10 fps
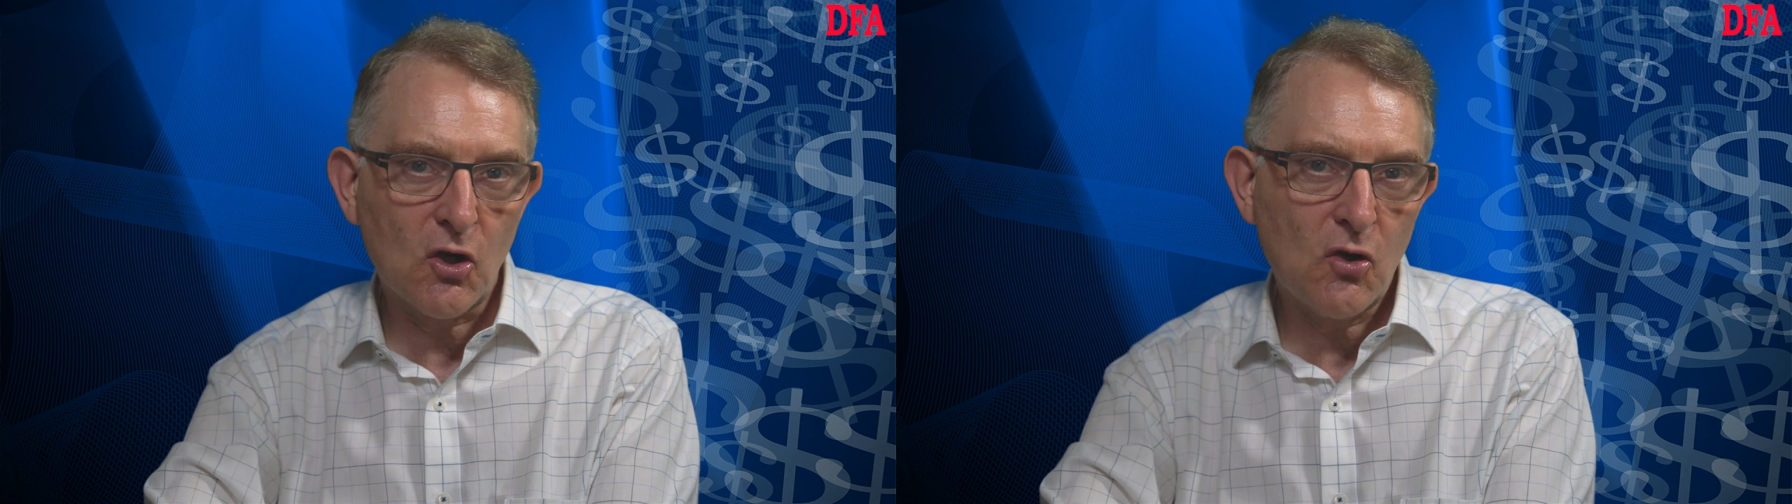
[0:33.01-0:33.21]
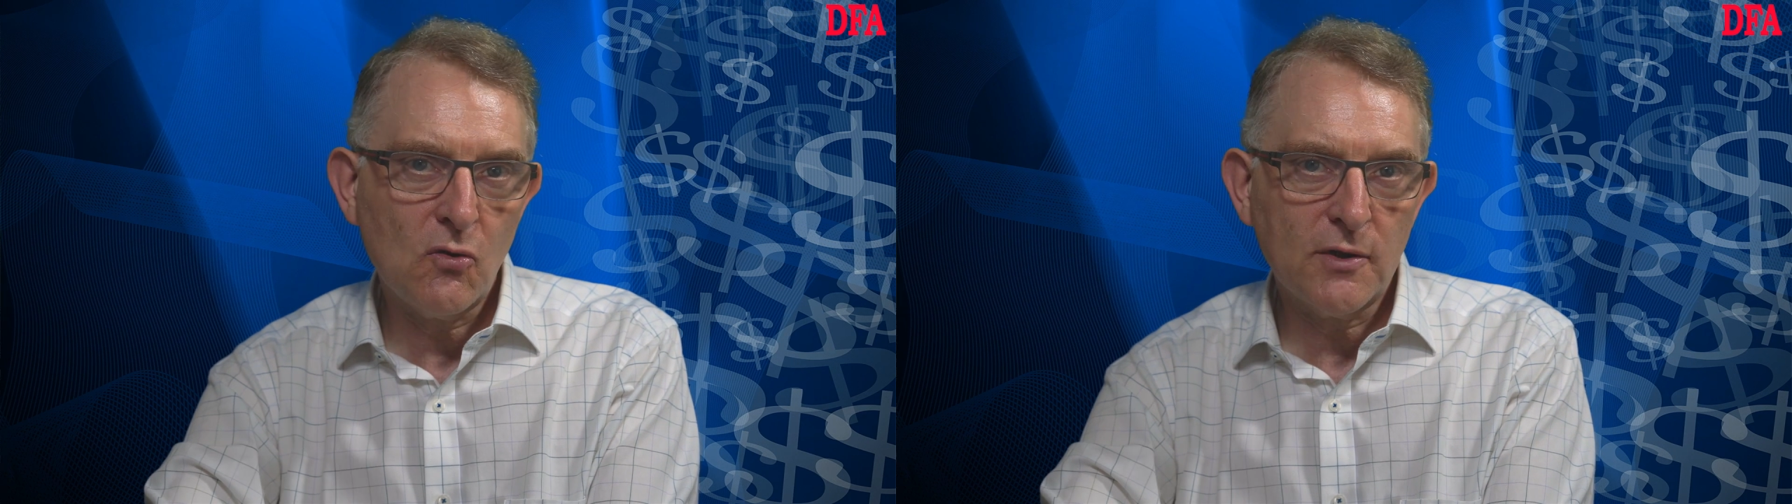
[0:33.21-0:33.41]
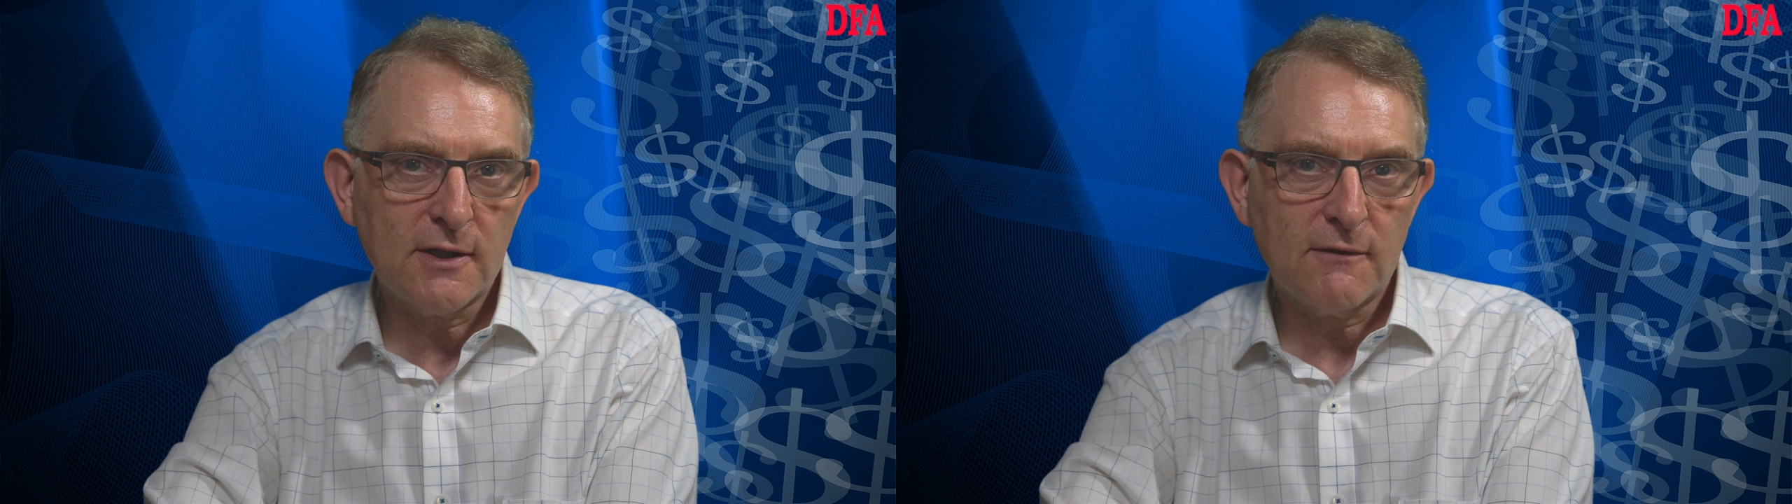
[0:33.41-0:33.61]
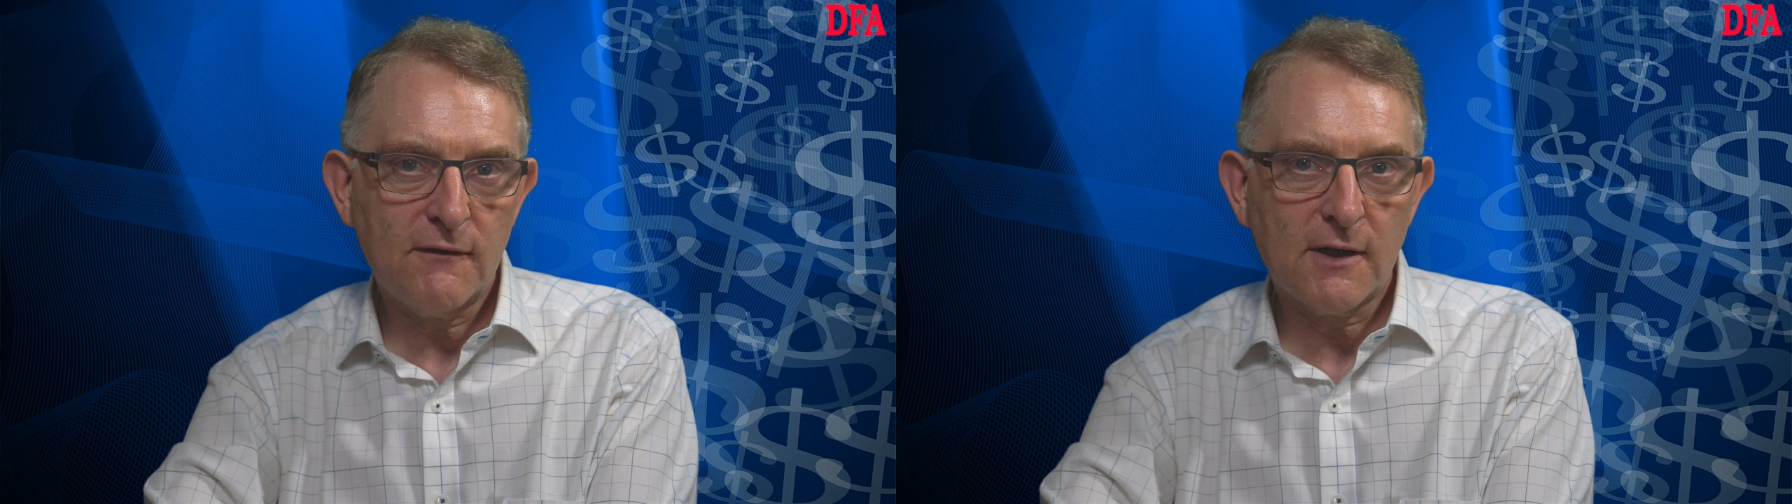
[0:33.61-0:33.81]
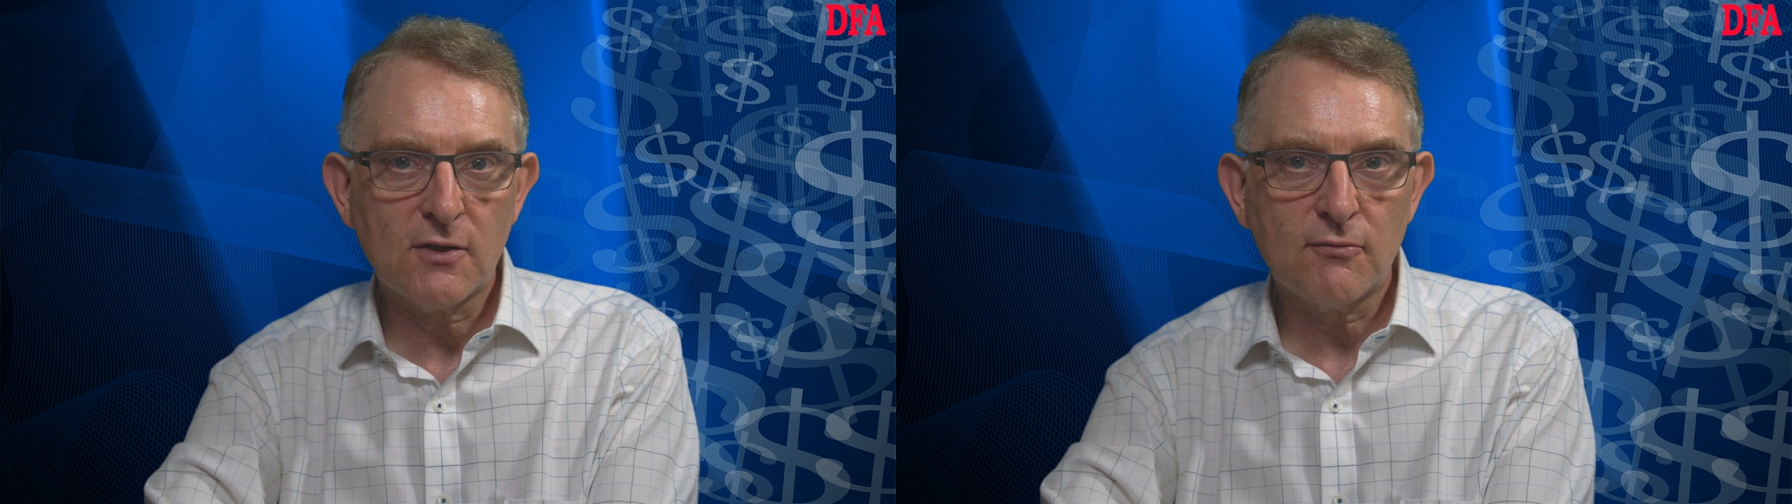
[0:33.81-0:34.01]
according to
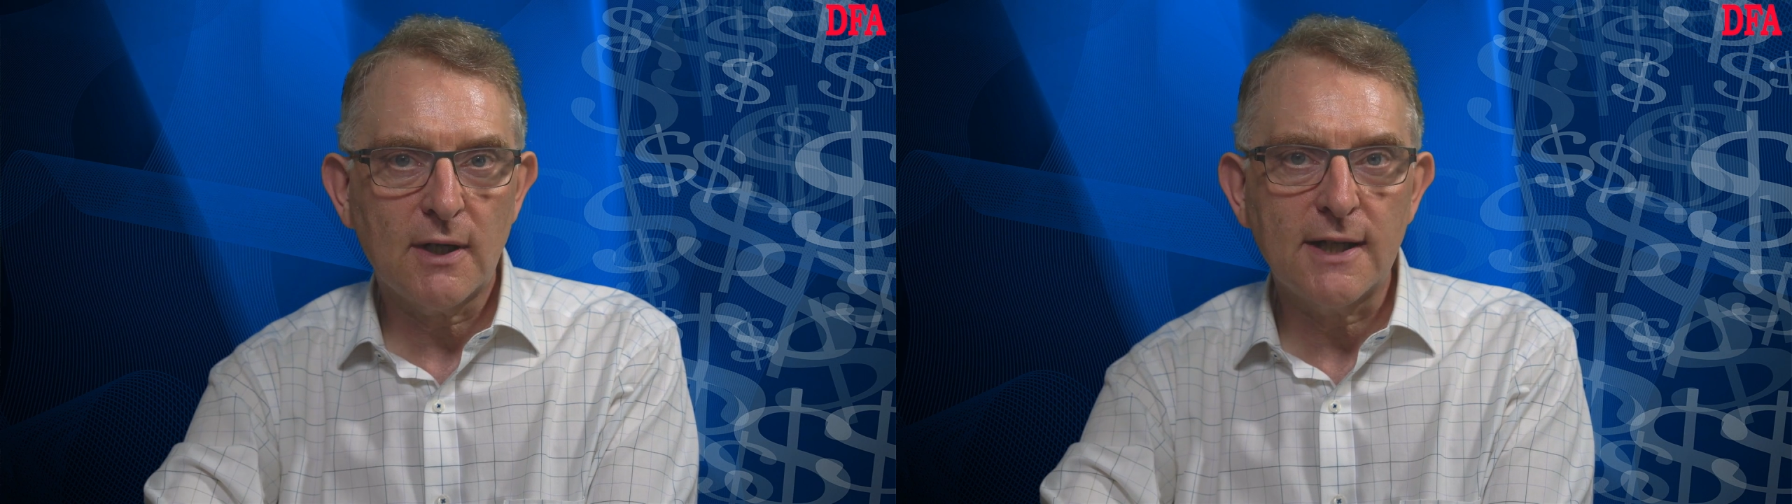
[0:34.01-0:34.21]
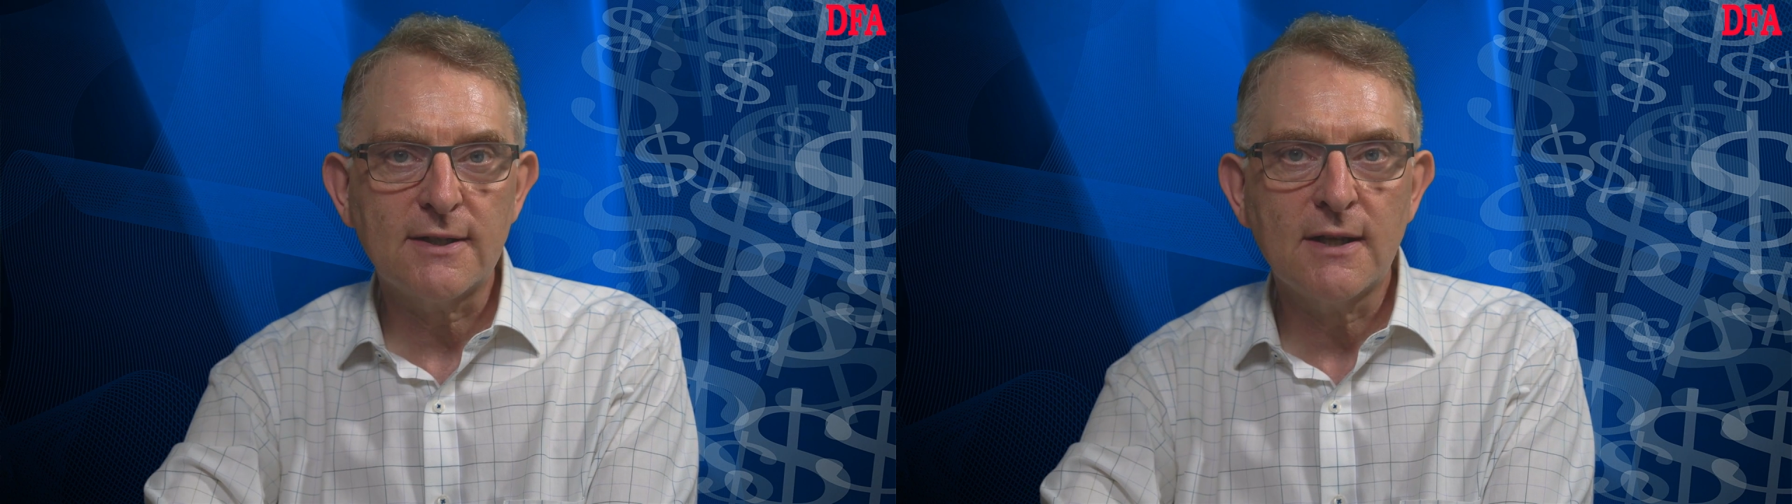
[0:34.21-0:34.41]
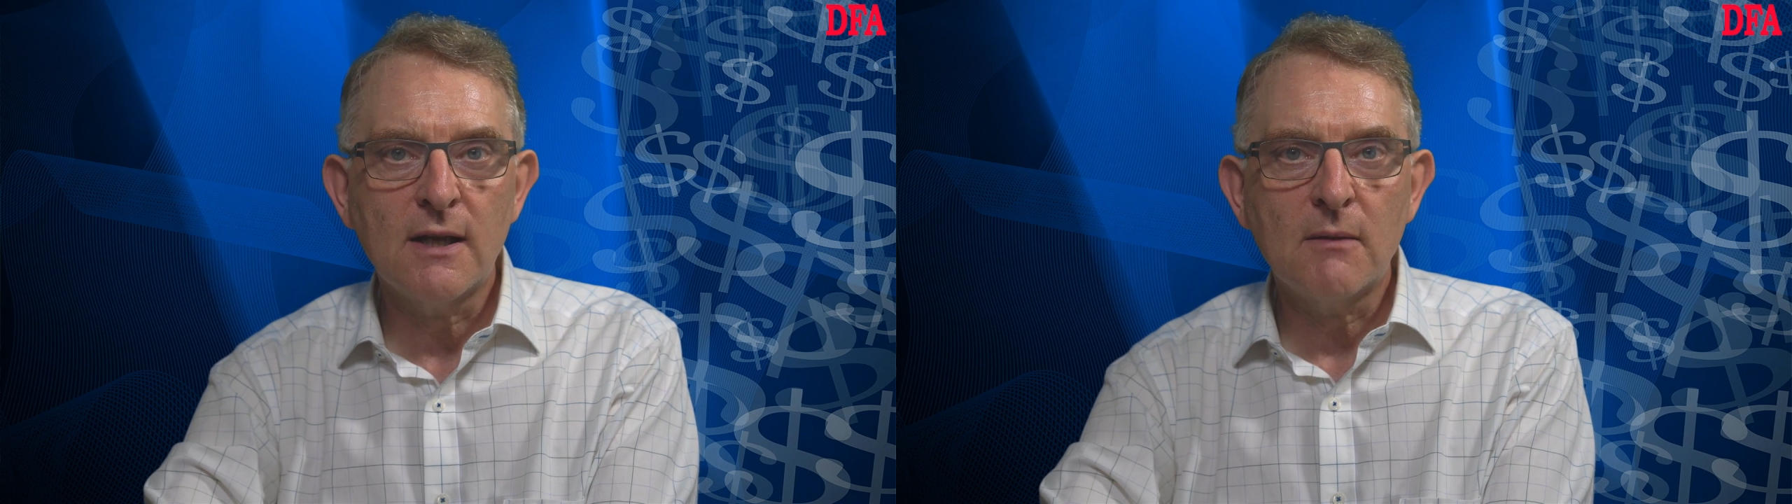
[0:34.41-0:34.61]
figures released